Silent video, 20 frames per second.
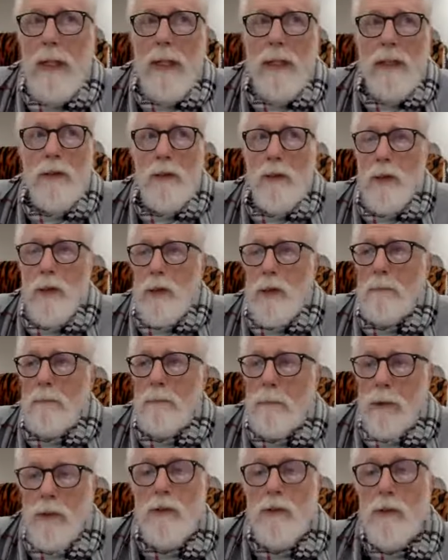you could
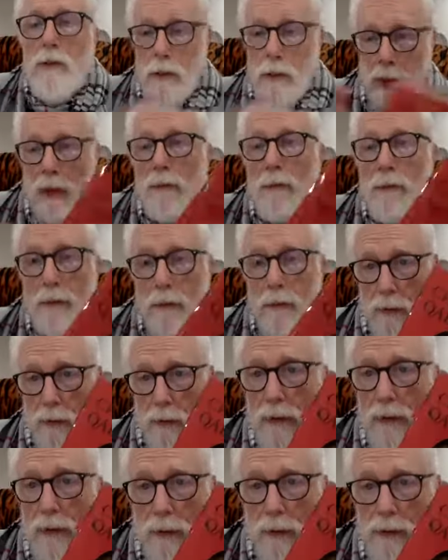put yourself through
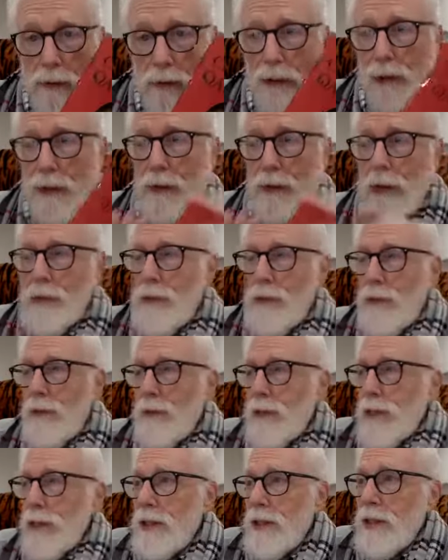those degrees of
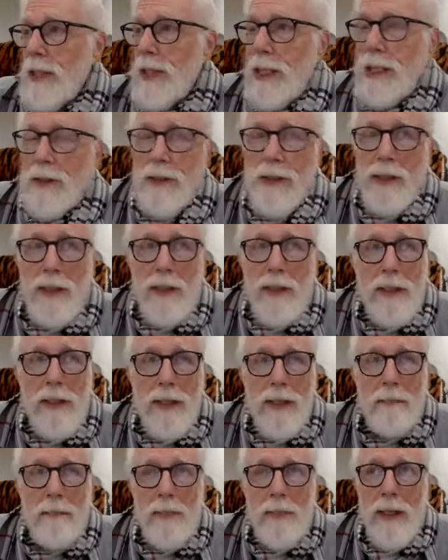initiation
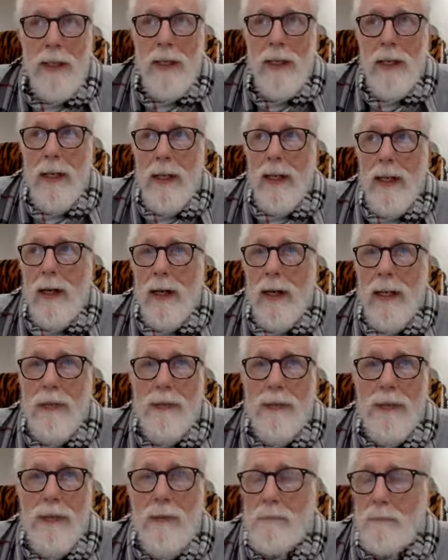
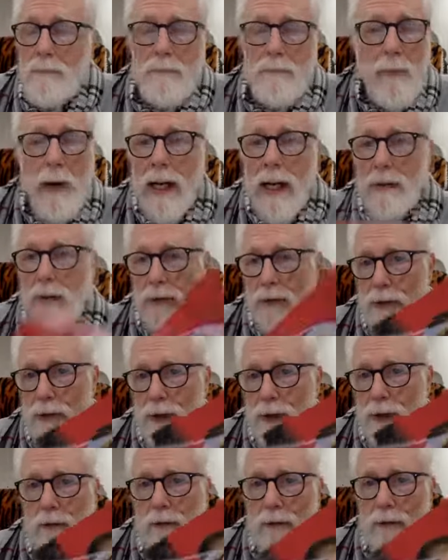just by
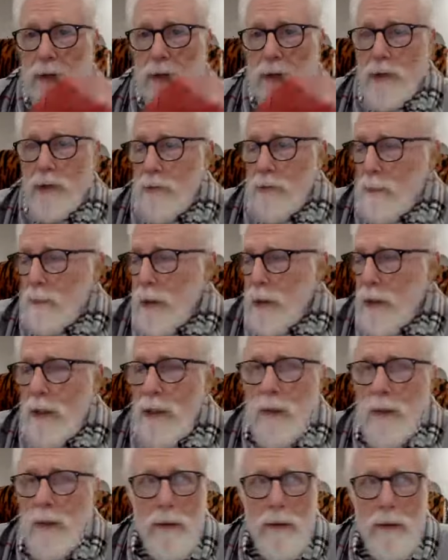yourself with this book,
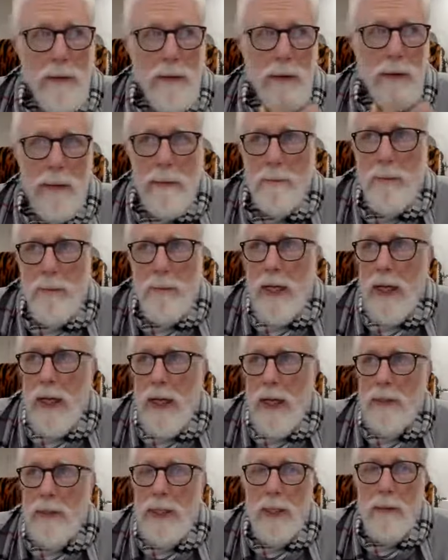or
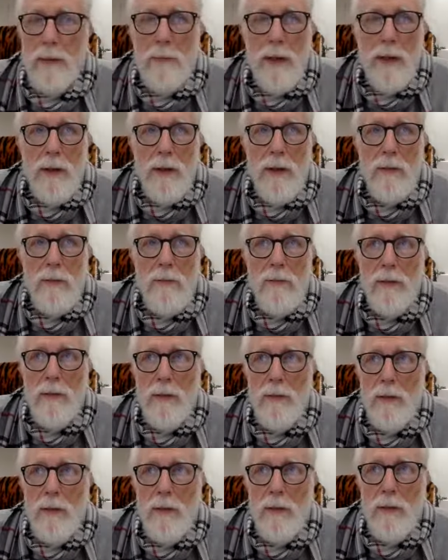take part of
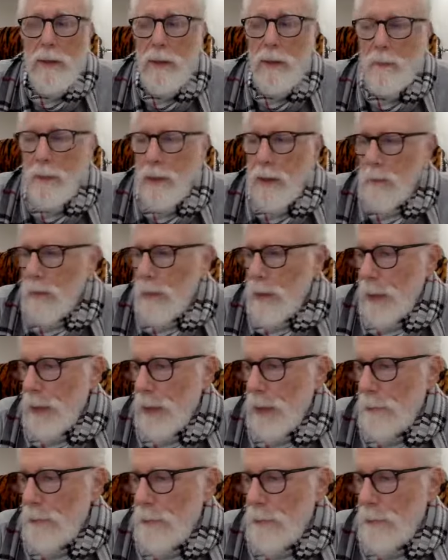one of my